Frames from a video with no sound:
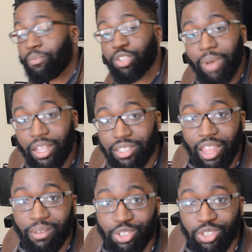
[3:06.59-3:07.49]
up to my
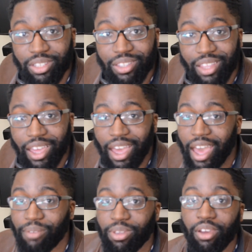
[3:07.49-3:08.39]
television, like I
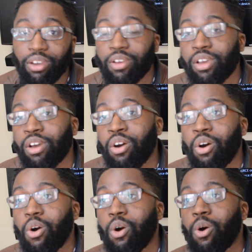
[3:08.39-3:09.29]
have here,
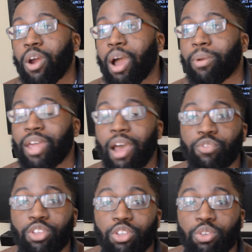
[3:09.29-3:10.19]
or I'm going to have
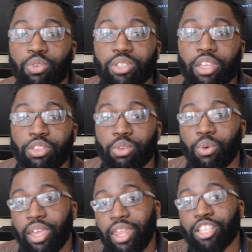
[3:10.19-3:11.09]
to use it
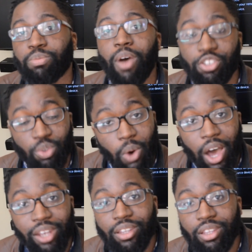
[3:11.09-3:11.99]
through an Xbox
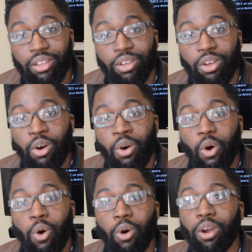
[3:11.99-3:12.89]
One
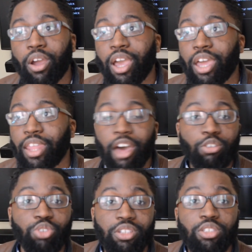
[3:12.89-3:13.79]
or an
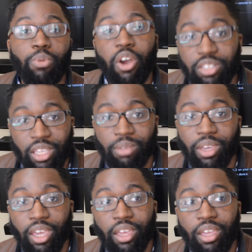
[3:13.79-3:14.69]
LG Smart
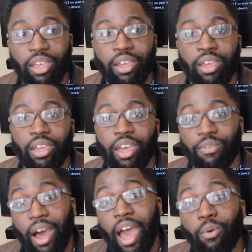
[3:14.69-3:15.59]
TV. If
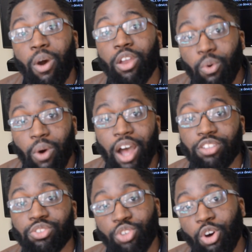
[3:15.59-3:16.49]
I want to
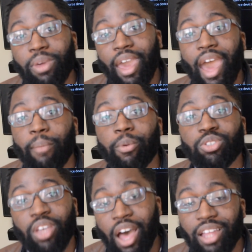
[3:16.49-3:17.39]
watch Dolby
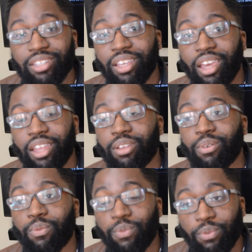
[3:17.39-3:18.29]
Atmos content
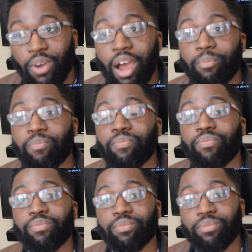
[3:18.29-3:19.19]
from
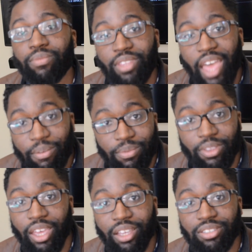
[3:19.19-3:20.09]

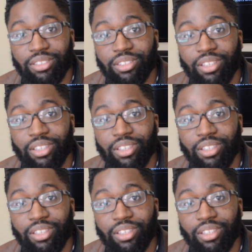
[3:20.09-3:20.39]
Netflix,